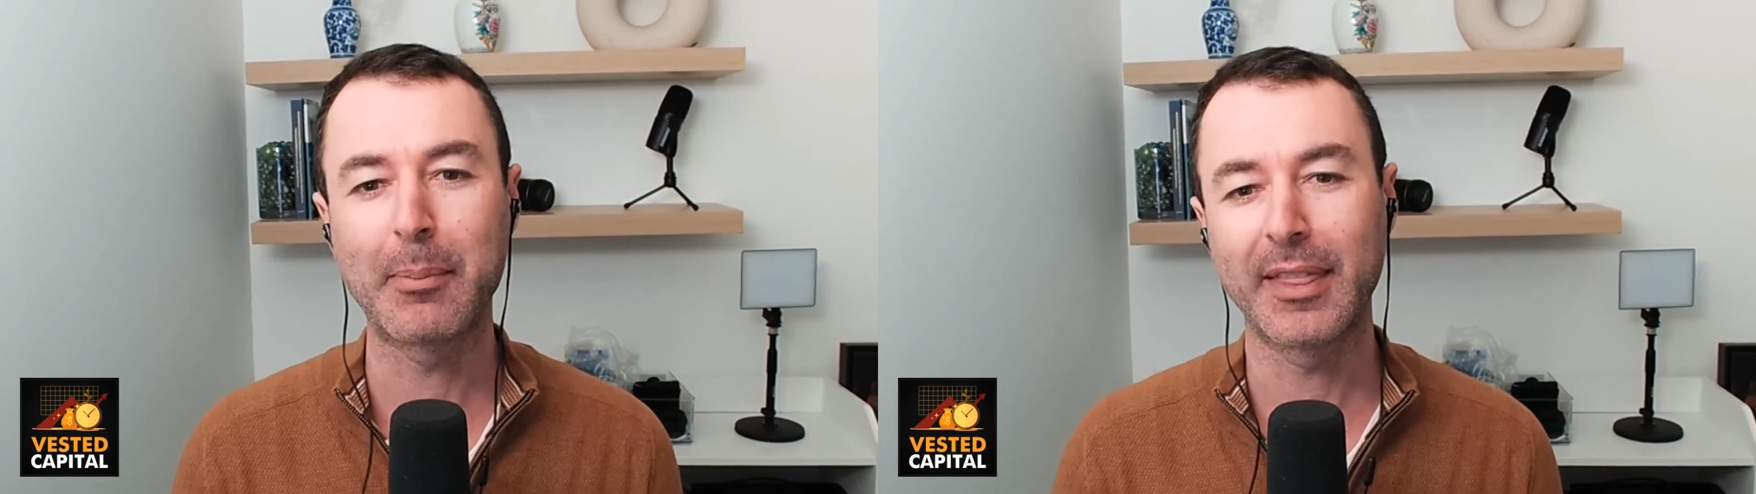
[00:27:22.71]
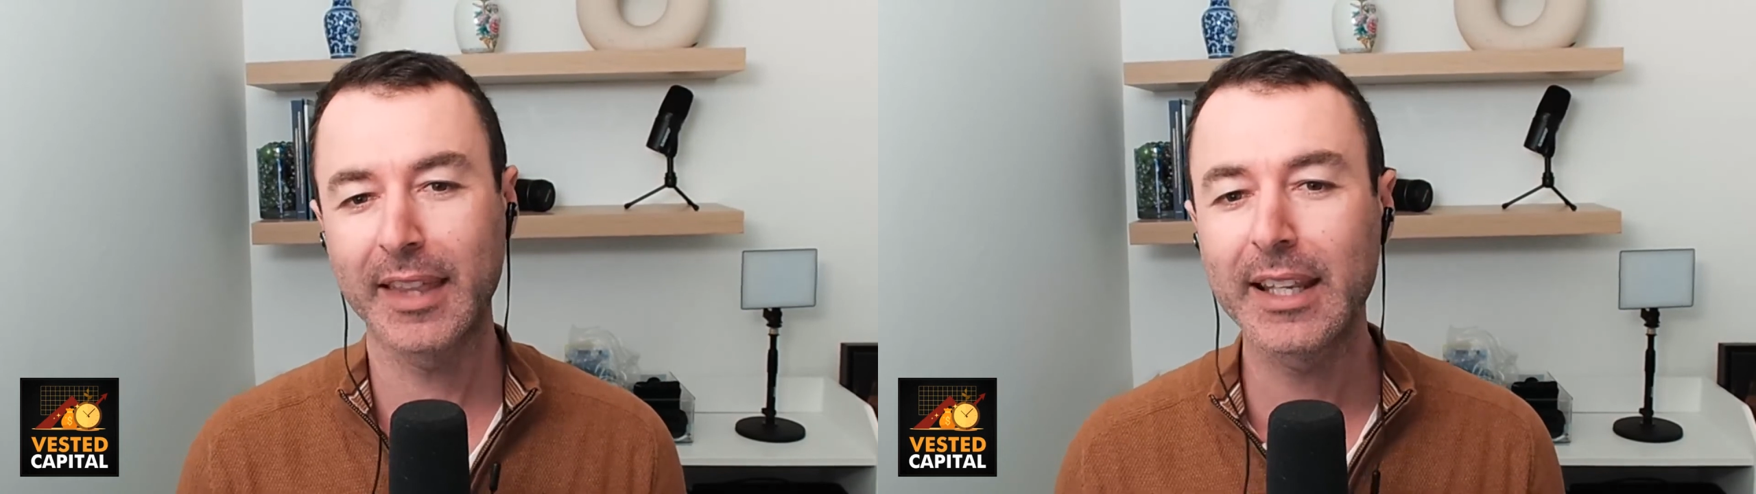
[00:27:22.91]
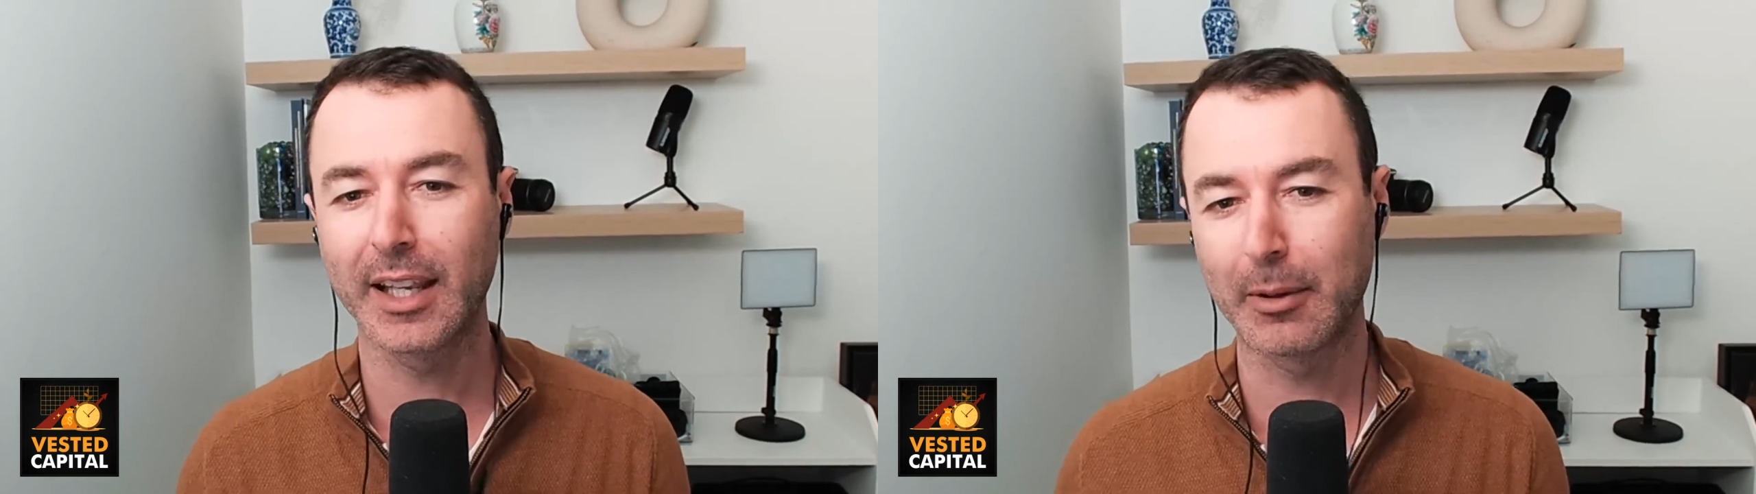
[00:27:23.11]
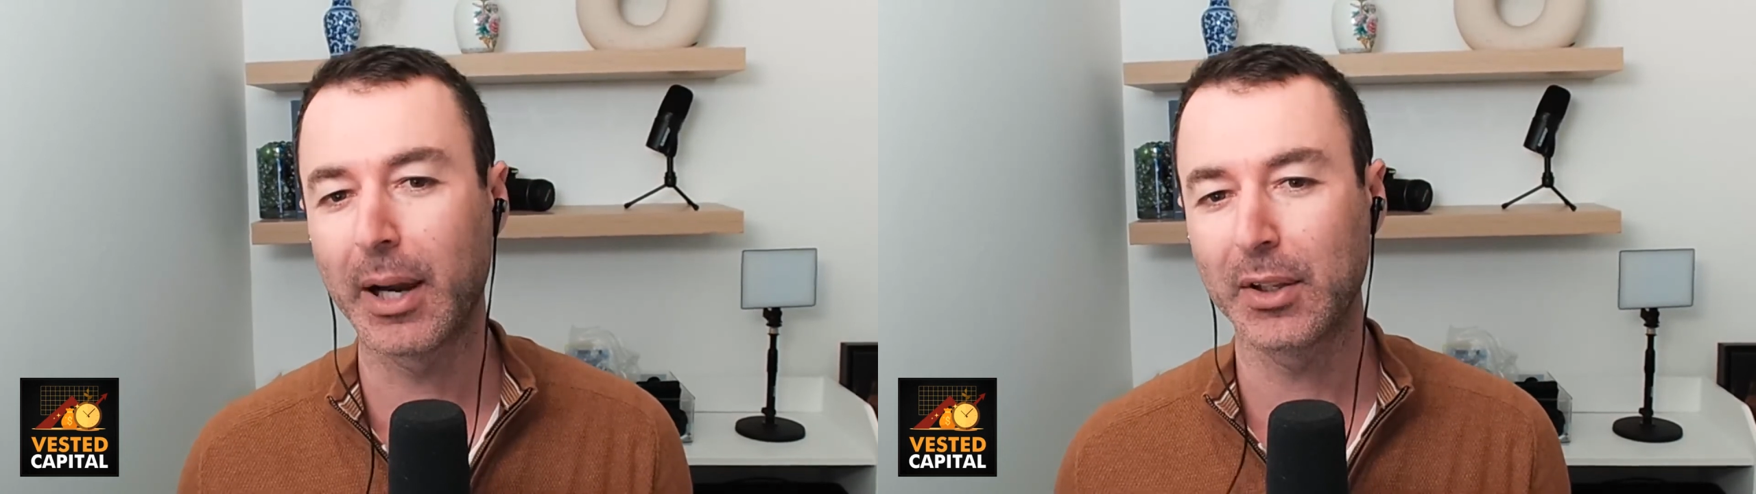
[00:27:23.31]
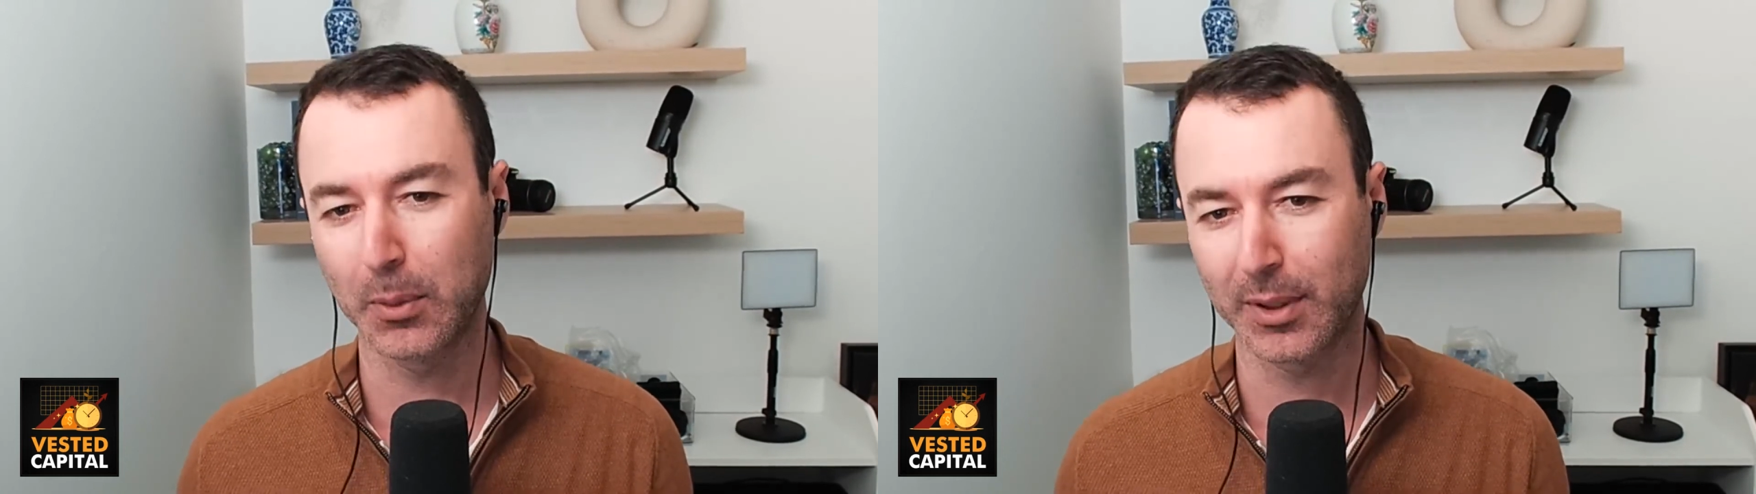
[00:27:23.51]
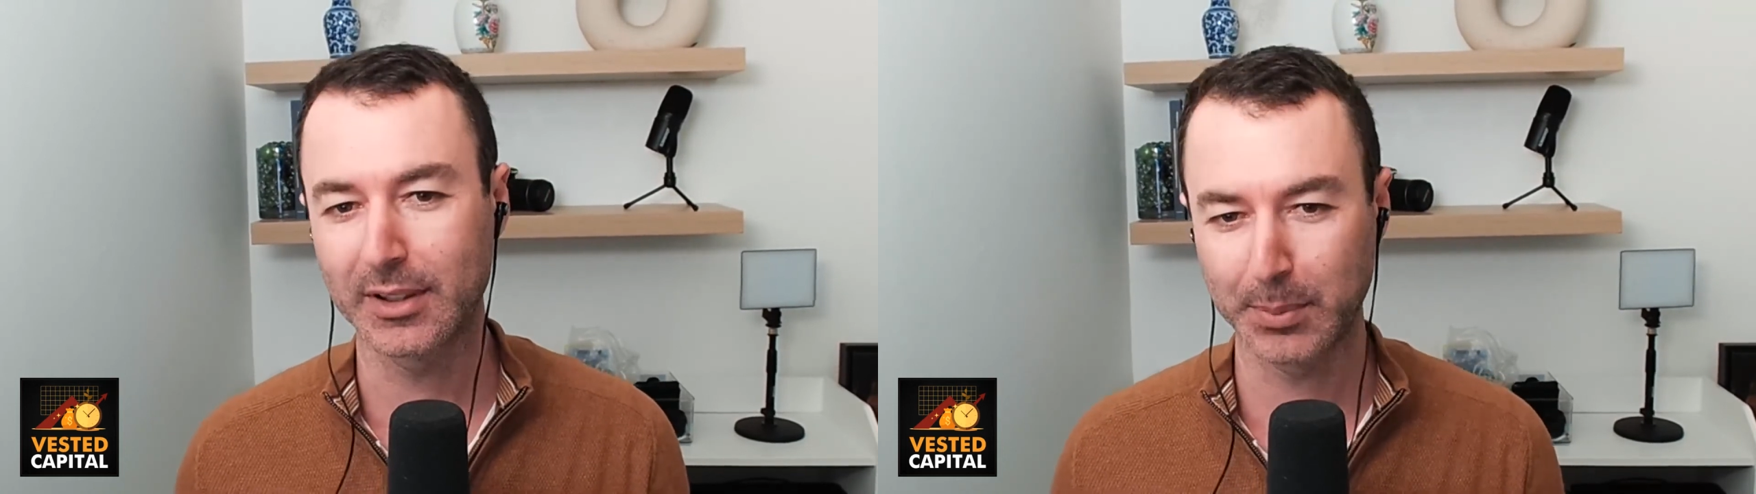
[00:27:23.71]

be thinking about you want to